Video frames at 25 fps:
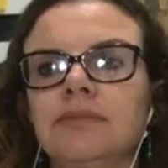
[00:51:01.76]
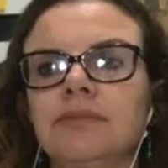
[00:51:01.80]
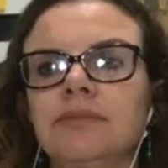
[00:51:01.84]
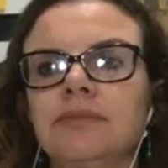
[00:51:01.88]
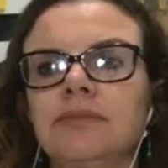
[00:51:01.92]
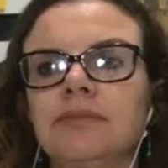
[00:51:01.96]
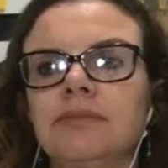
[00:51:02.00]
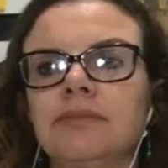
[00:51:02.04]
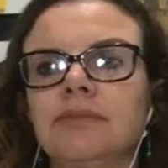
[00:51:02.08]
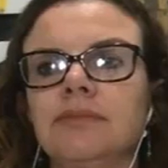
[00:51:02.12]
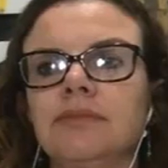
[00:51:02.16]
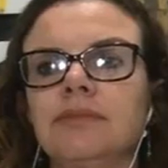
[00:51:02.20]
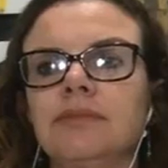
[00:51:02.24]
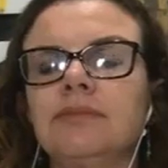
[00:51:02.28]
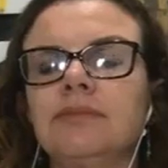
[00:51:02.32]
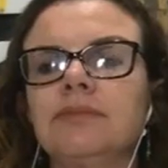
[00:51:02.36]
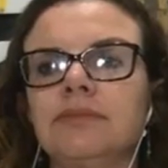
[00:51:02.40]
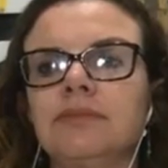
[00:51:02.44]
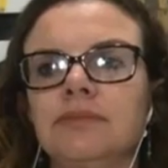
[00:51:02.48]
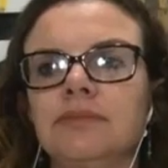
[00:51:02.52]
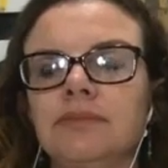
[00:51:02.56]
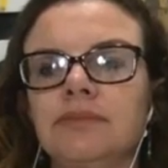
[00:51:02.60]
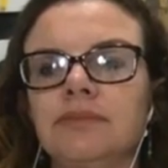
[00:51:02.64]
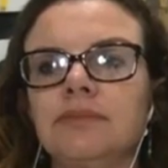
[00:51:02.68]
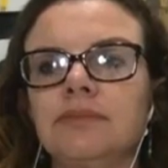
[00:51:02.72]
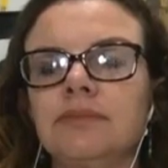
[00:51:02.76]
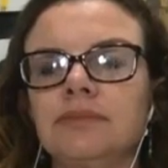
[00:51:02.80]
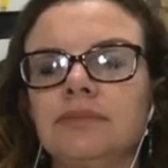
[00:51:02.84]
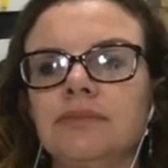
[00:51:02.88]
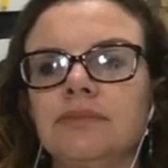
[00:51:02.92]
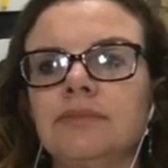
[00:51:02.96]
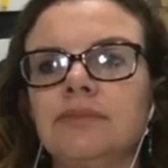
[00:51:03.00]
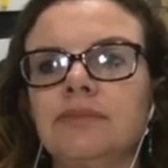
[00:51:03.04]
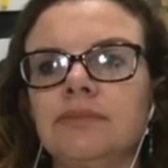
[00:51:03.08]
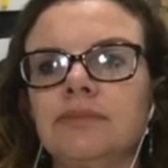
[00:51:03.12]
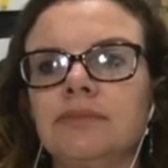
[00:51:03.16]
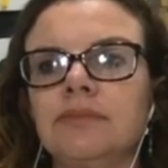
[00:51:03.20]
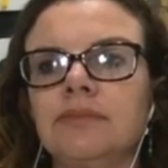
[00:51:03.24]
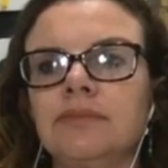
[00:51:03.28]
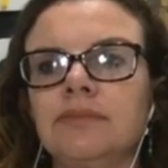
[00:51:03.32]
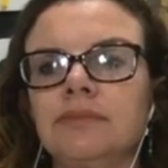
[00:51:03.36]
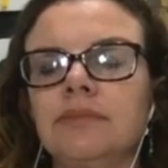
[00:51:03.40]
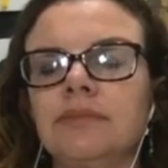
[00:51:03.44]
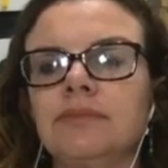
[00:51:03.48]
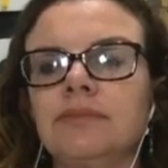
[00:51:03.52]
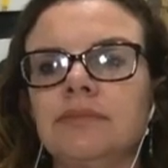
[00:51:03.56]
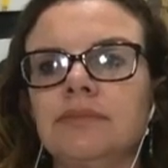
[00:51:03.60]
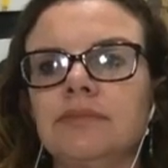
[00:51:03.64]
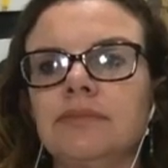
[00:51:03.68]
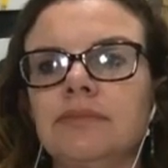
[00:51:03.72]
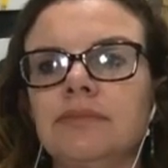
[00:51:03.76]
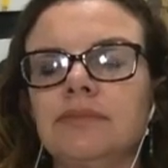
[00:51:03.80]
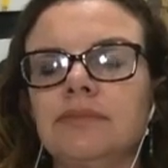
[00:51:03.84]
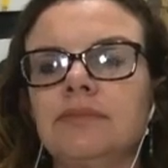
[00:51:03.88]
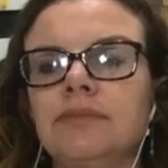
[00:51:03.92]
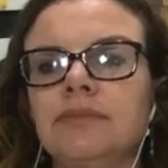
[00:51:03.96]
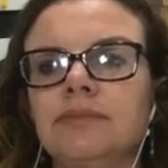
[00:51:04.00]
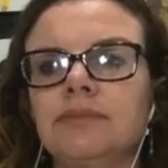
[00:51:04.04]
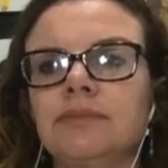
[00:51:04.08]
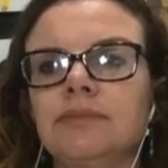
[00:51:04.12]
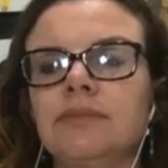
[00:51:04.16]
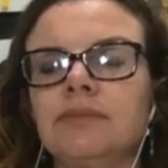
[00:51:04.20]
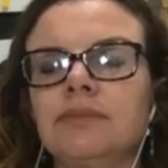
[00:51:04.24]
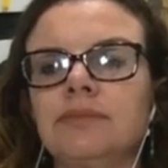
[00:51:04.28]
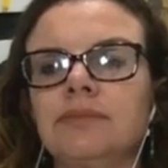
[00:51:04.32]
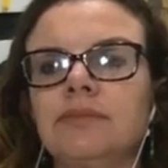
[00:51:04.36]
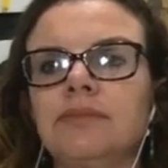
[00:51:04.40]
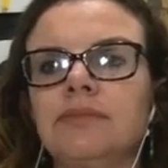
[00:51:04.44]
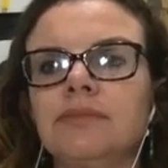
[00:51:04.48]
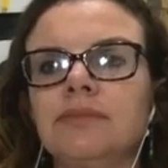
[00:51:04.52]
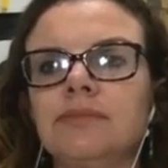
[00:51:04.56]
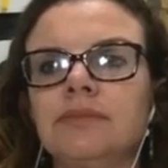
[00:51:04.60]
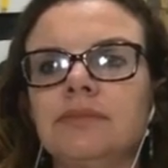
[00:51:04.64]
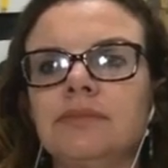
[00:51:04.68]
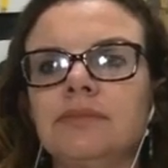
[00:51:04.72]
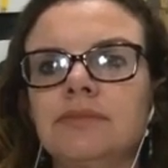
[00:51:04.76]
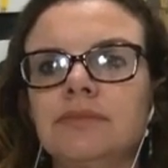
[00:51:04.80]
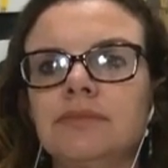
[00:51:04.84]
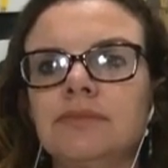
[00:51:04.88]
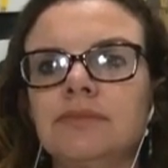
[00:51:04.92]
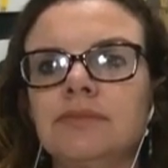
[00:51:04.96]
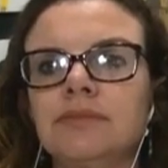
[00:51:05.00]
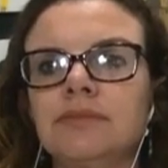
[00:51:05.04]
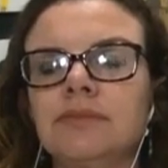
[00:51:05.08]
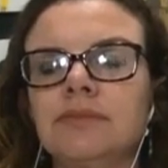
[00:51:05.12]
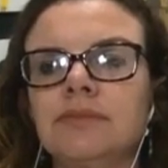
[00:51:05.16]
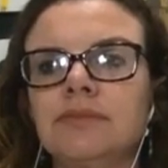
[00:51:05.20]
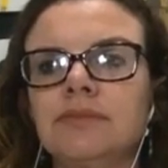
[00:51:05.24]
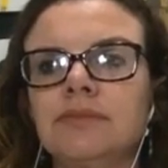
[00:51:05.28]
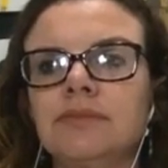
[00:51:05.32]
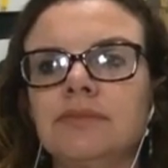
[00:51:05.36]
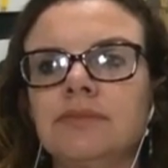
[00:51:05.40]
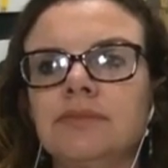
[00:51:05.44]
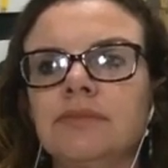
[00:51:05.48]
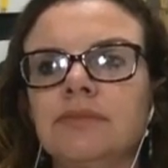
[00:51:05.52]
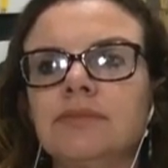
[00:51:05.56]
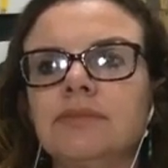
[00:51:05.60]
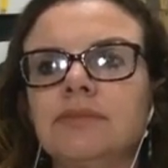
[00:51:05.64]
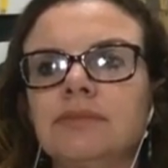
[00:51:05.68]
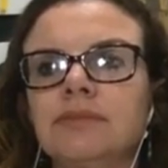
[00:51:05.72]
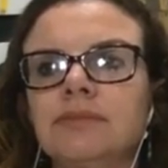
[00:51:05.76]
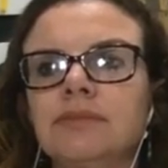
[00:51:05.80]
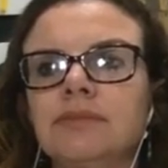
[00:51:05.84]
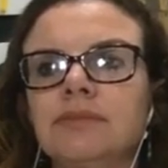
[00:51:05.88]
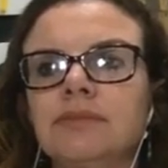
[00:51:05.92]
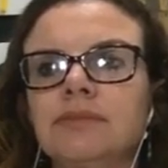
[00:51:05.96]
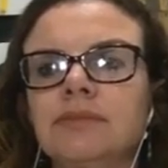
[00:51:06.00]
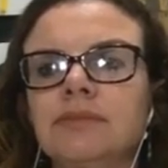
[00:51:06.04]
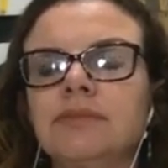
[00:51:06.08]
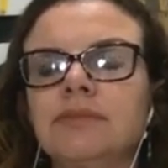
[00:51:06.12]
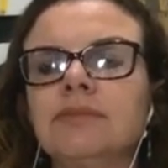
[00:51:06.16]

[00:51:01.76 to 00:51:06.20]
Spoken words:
(silent)